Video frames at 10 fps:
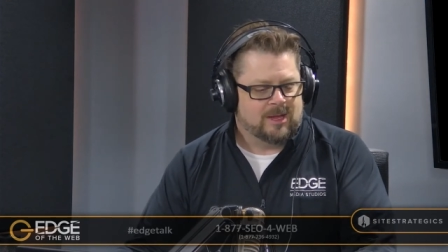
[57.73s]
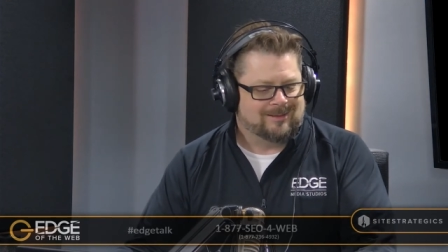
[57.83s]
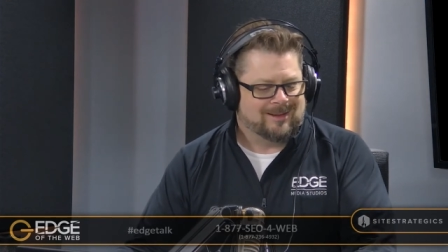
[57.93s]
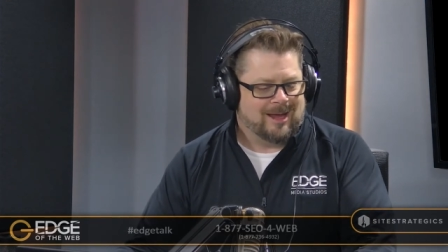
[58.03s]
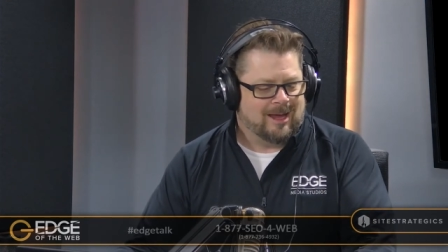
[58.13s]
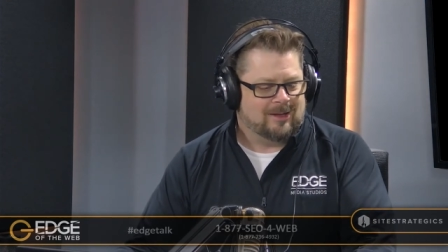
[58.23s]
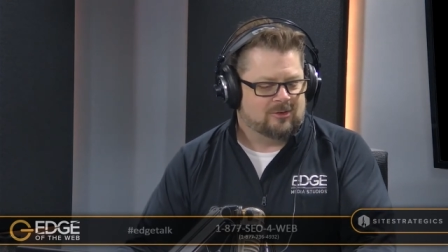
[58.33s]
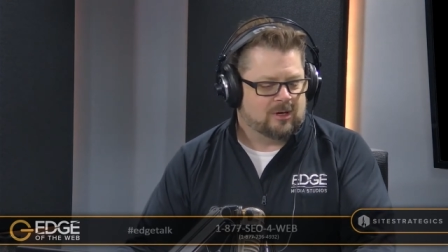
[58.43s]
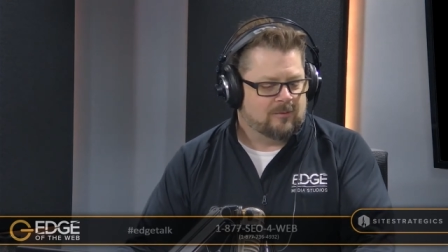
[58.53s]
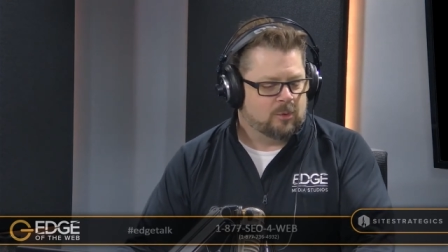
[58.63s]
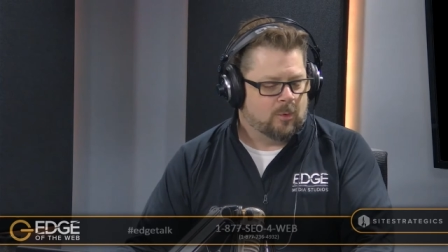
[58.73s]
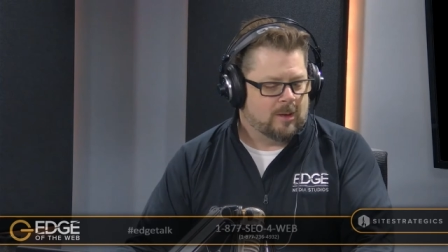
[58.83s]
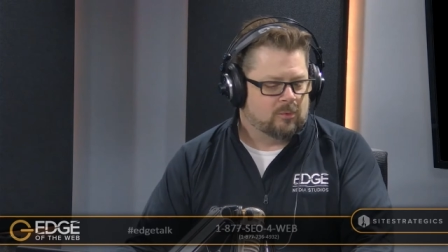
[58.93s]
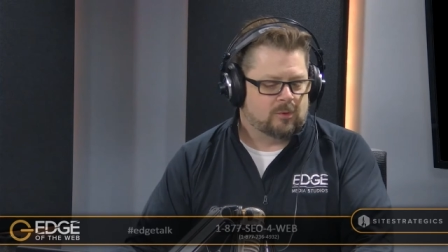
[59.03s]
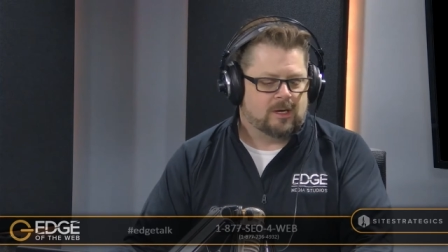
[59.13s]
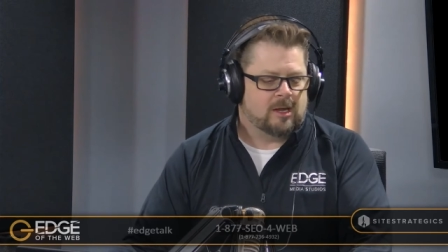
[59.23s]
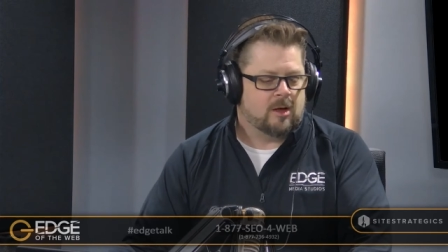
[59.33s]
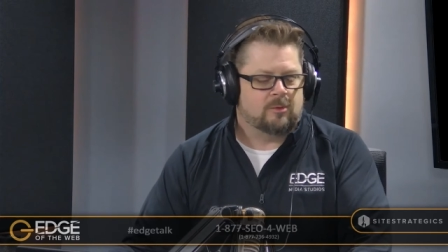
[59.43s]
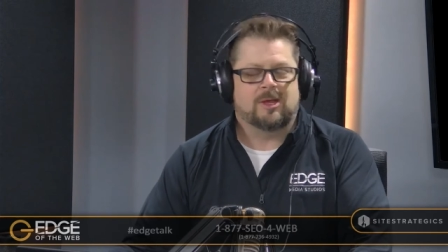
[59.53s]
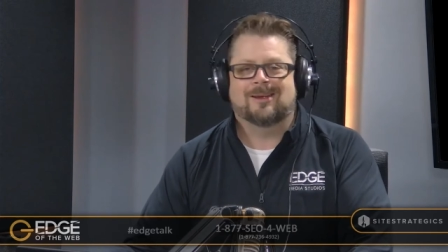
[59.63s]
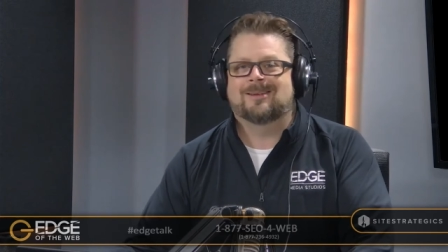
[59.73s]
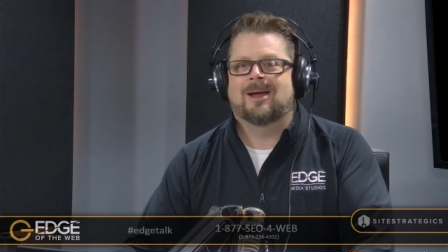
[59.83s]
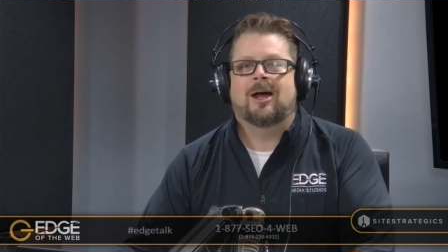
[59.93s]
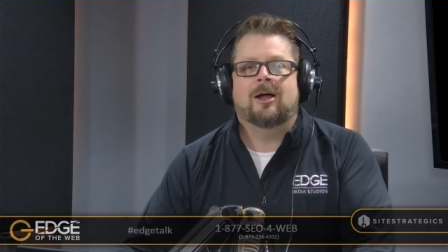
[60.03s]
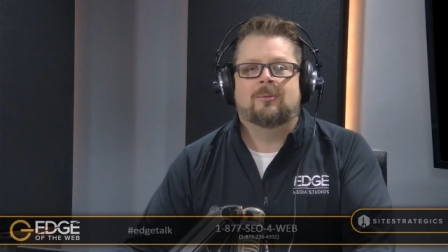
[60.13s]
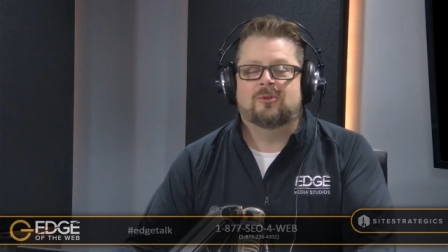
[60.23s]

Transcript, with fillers: That's edgeofthewebradio.com.